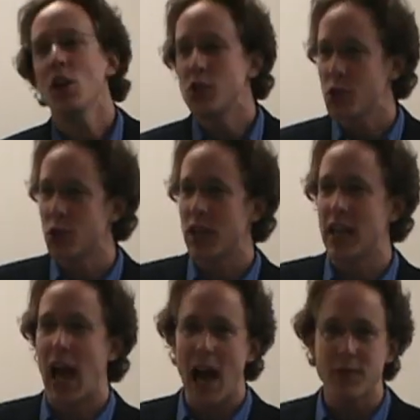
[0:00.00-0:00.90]
so
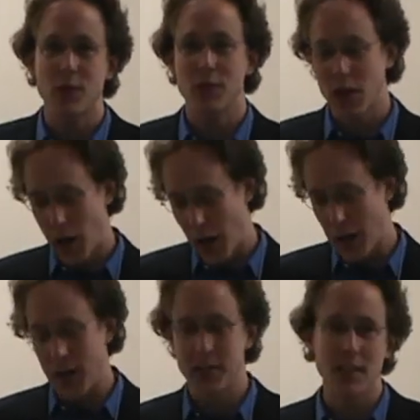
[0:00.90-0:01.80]
that after
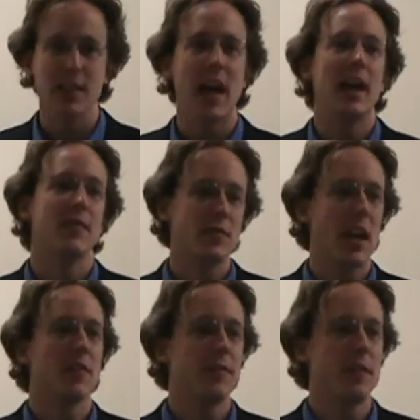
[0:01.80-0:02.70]
a delay of
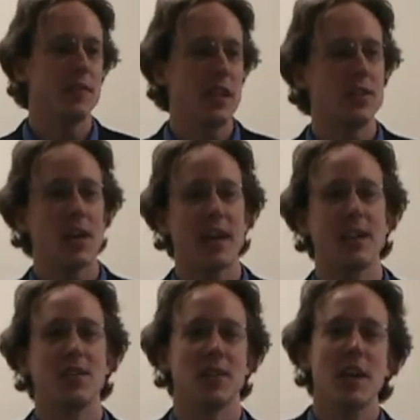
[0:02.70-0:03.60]
10 or 15
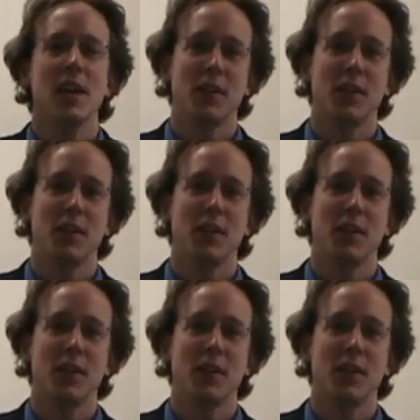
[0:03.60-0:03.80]
seconds,